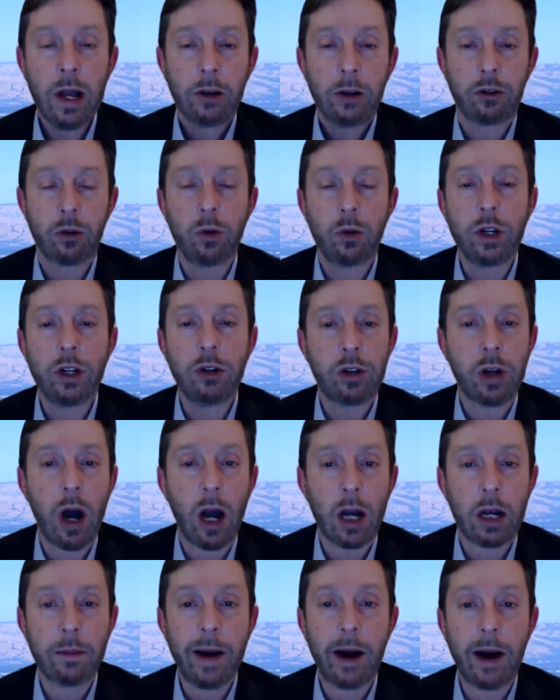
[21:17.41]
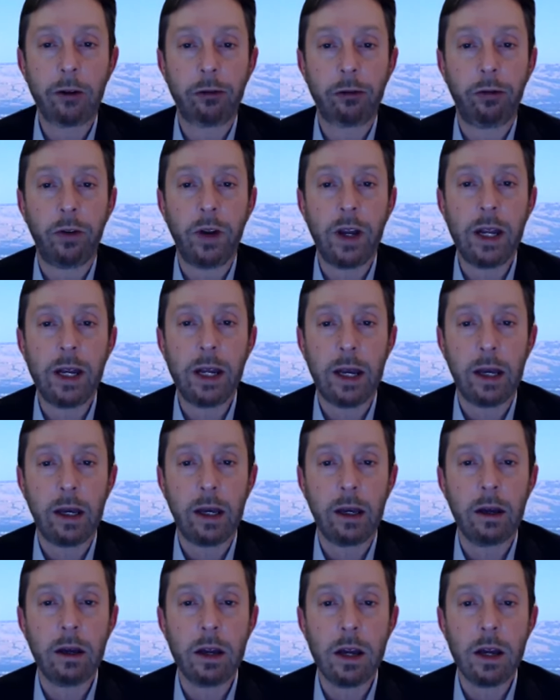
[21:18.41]
So when you talk about
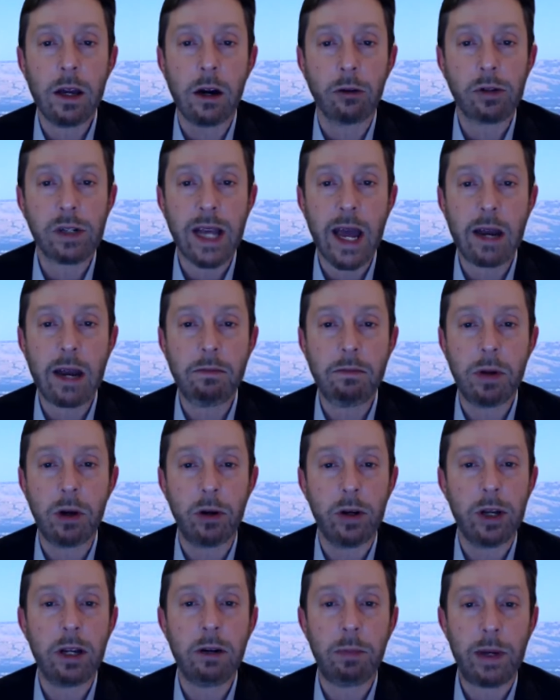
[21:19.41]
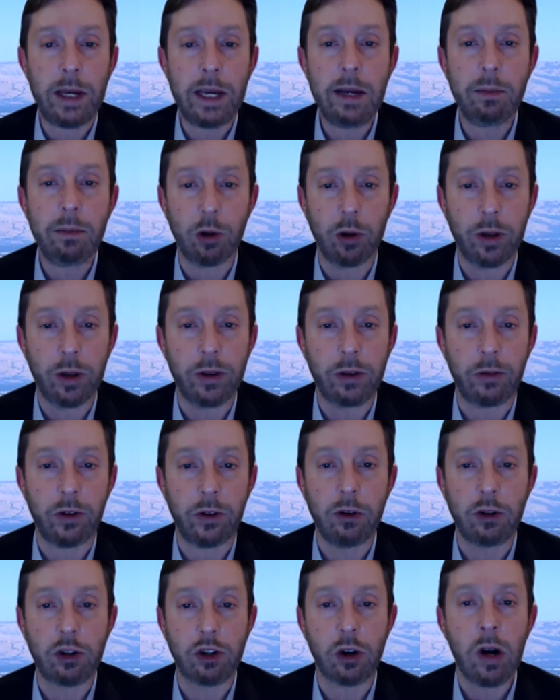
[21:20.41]
feeding, 10 billion people in the
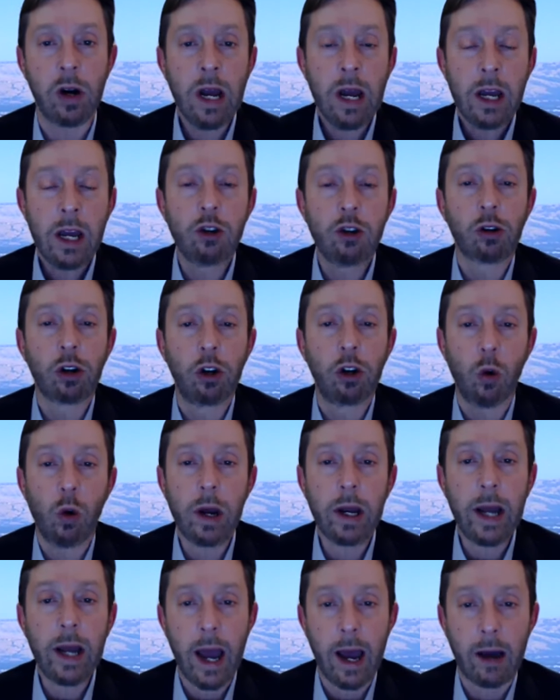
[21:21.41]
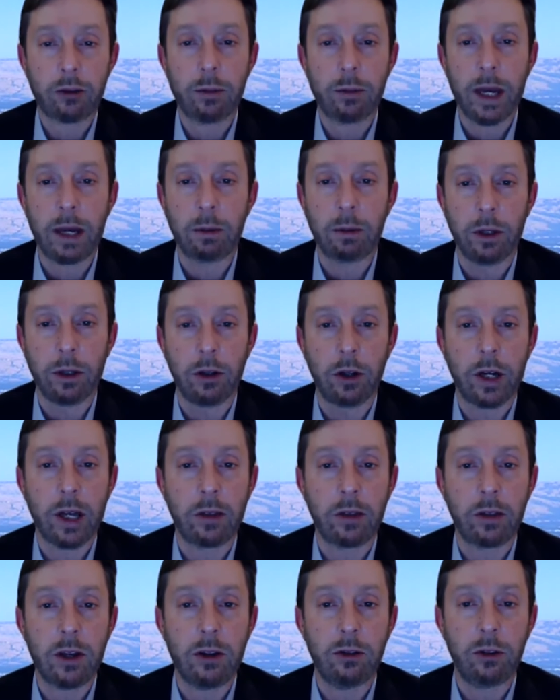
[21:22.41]
future, you're going to have to be able to look at
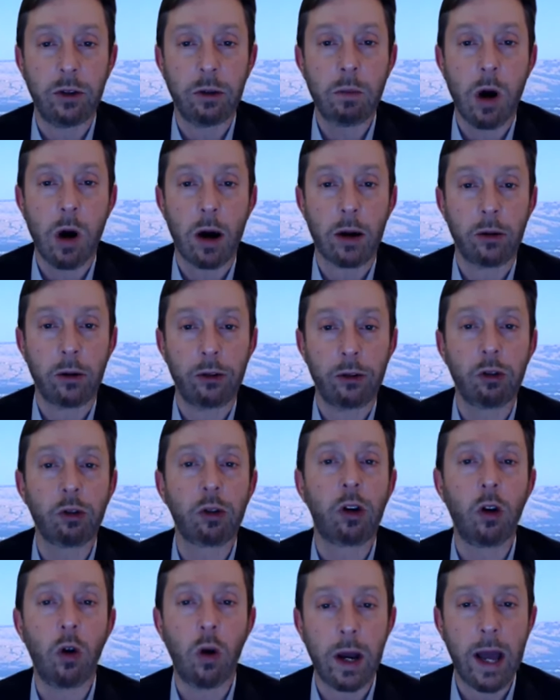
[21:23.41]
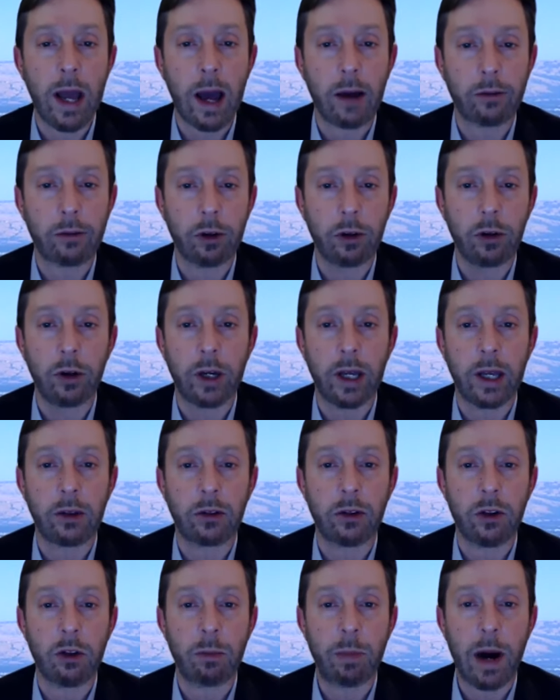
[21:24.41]
these models. You're going to have to look at
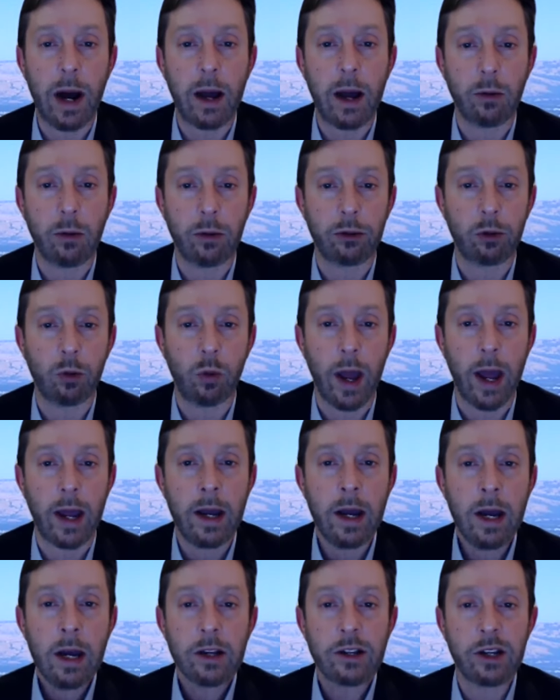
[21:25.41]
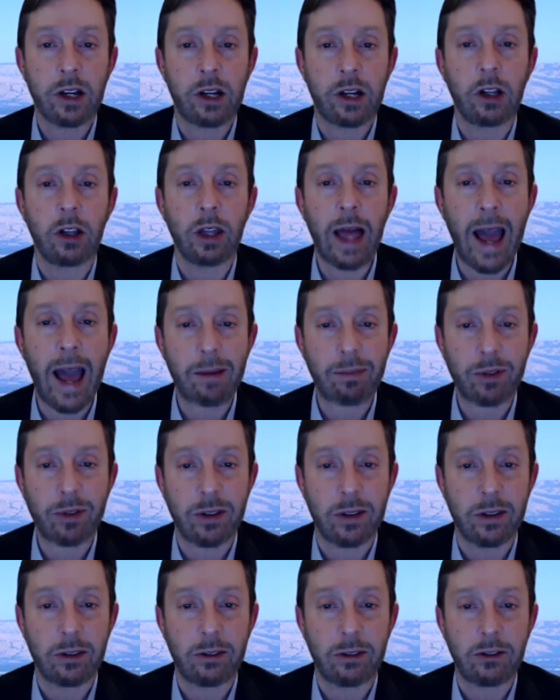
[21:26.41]
SynthBio as a way to collapse
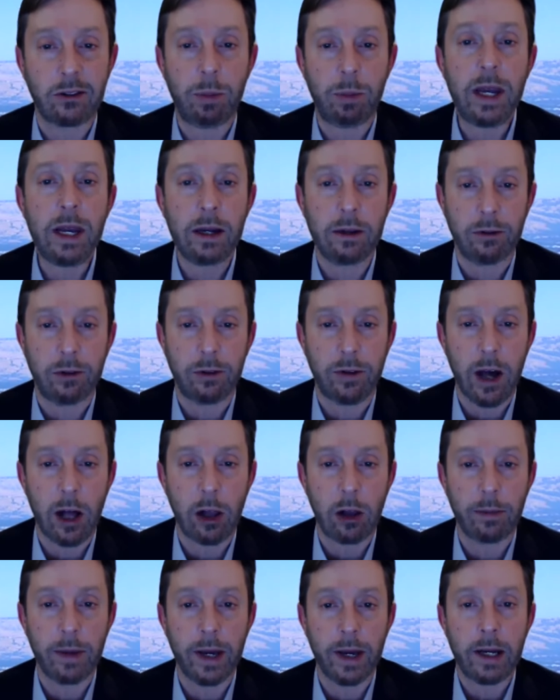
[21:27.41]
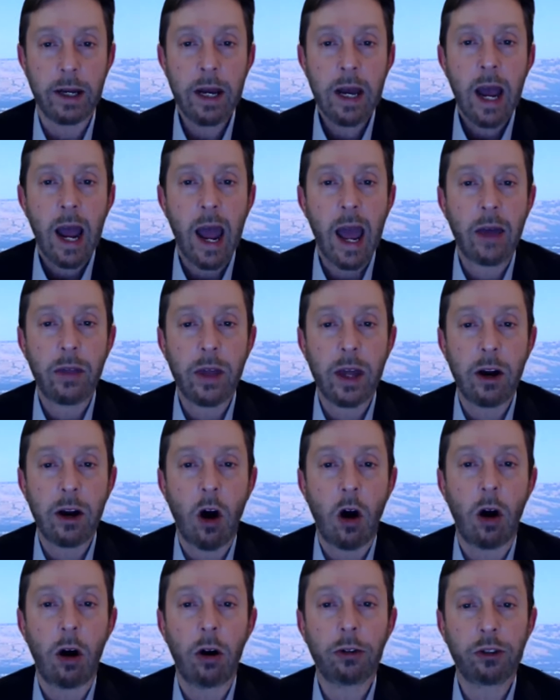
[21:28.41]
the speed of development and then
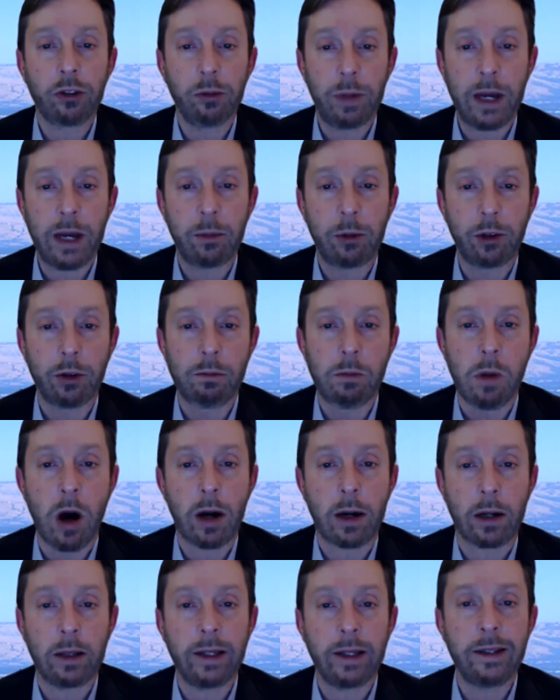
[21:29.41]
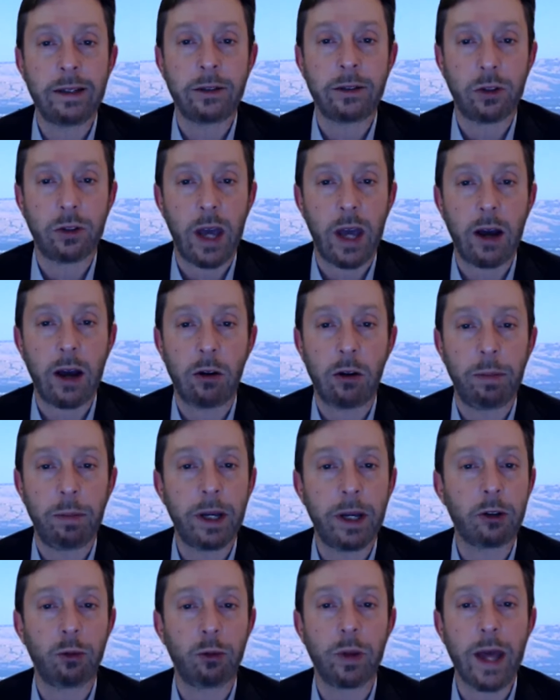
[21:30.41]
also be able to model into scale,
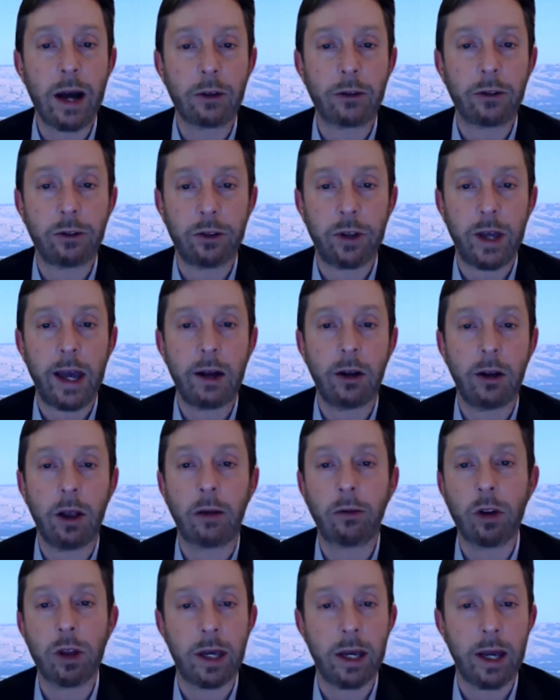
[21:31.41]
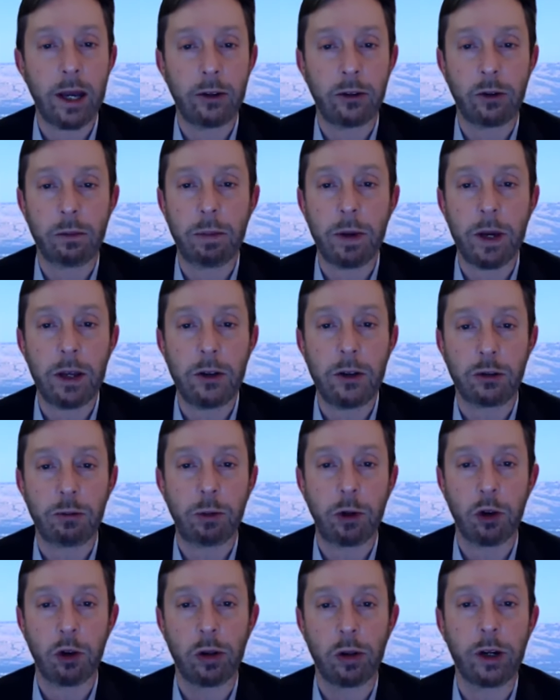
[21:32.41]
because without scale, everything ends up being just
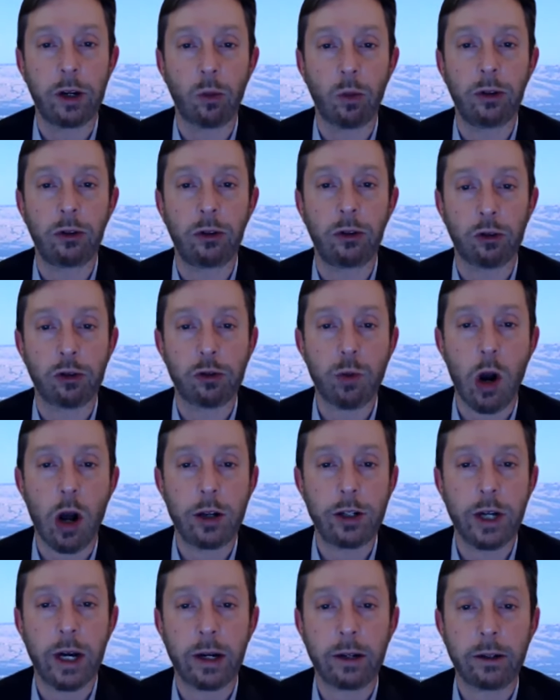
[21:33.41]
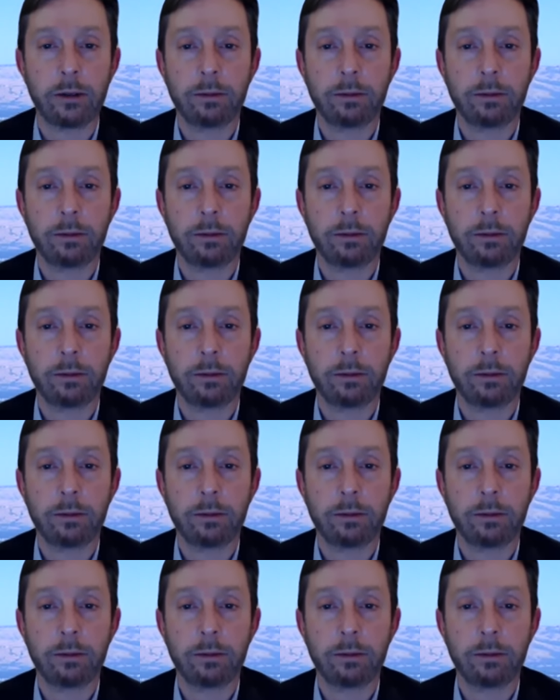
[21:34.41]
purely a research project.